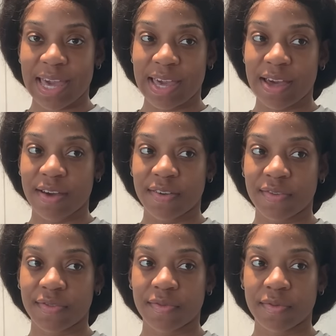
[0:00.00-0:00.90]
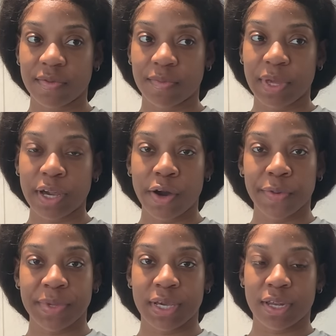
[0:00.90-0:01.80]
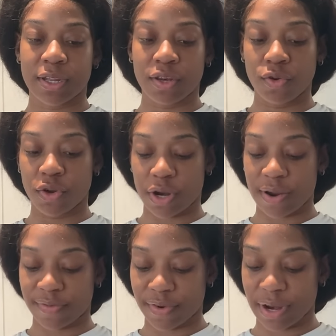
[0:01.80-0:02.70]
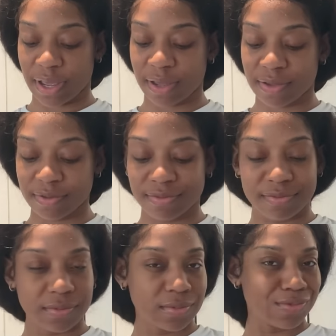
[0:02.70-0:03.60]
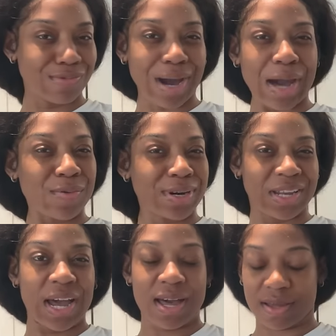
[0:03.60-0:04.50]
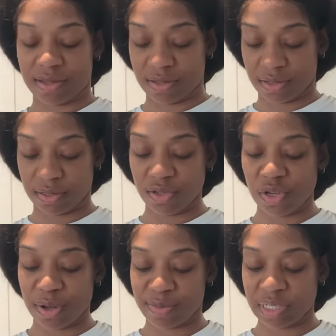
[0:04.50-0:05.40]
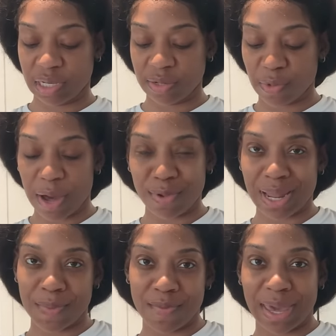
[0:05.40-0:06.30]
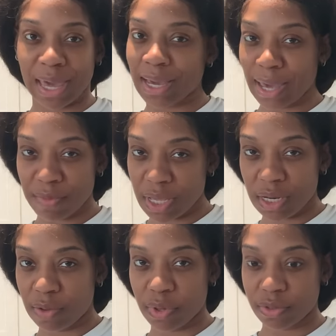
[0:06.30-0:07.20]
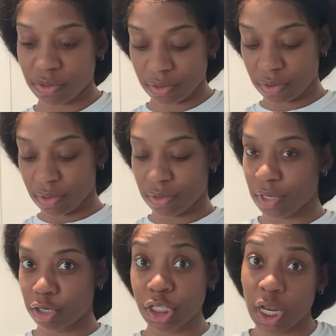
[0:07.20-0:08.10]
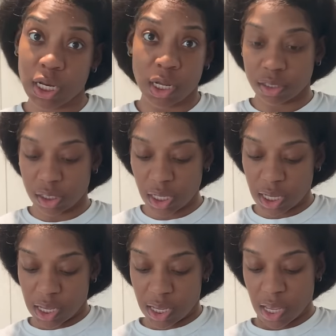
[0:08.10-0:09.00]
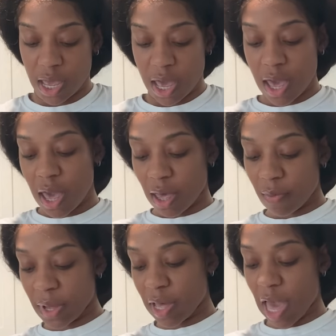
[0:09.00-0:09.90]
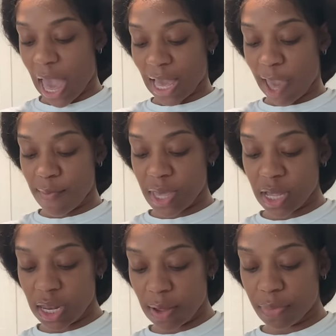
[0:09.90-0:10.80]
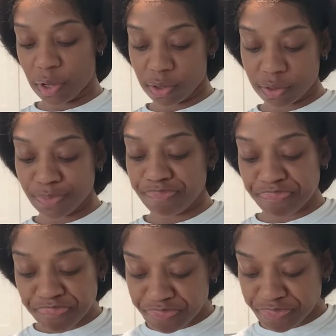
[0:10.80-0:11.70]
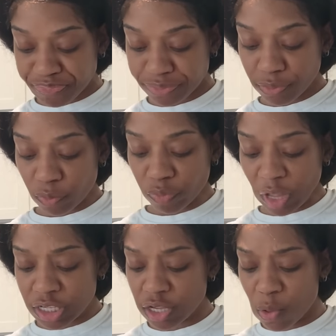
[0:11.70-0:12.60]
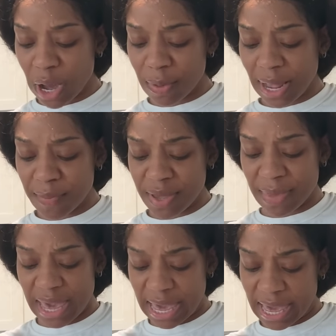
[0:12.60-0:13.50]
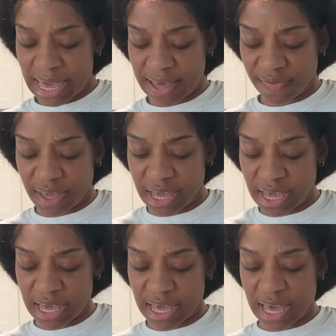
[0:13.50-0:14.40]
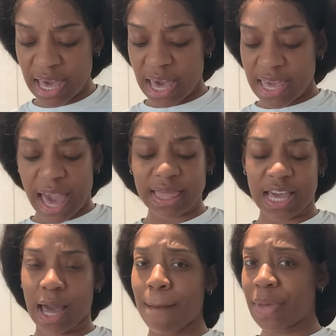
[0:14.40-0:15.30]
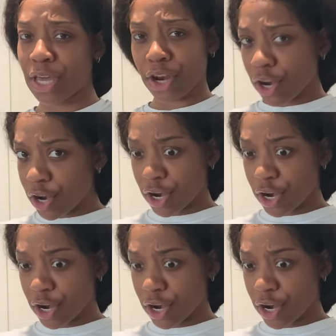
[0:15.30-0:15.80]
if big homie get a new girlfriend? Why would I? You know what I'm saying? Why would I be mad? I got me a little boo. No shade, no tea. But I got me a little boo. So why would I be mad if he... Y'all think I'm bitter?